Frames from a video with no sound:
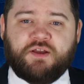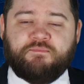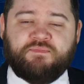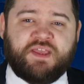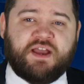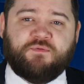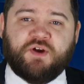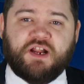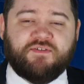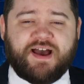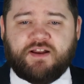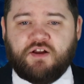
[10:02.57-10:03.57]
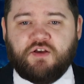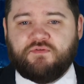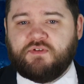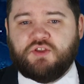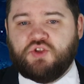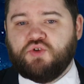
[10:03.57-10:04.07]
to get rid of. I don't know.
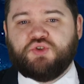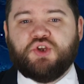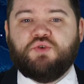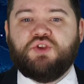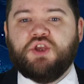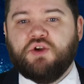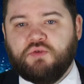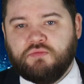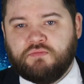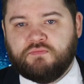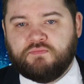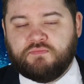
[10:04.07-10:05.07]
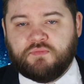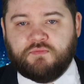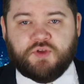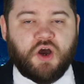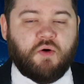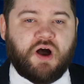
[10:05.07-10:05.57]
You do you.
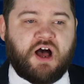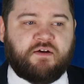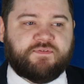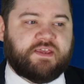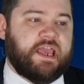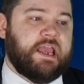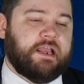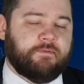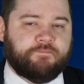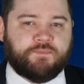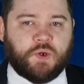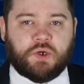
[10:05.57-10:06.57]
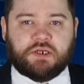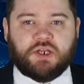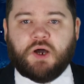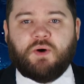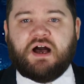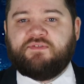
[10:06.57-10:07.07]
Go off king or
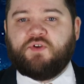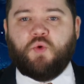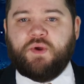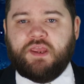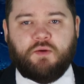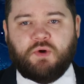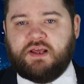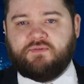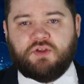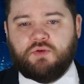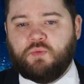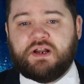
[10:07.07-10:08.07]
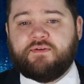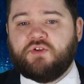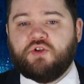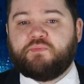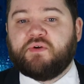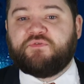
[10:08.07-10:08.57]
go off queen, whatever
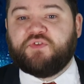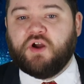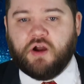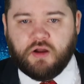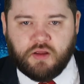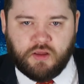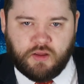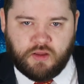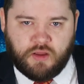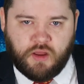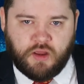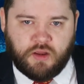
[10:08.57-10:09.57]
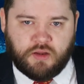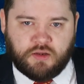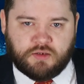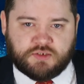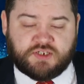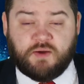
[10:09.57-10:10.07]
you'd prefer.
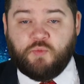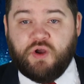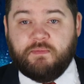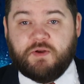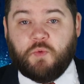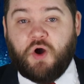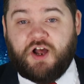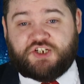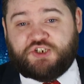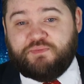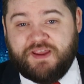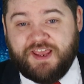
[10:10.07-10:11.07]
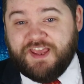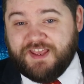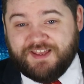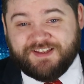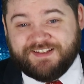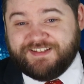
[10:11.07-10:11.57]
Some women watch me.
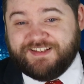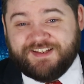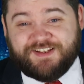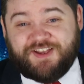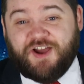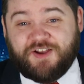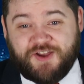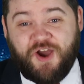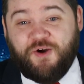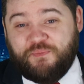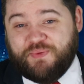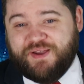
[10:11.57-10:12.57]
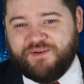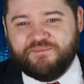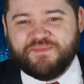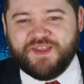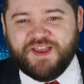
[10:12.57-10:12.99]
Copium.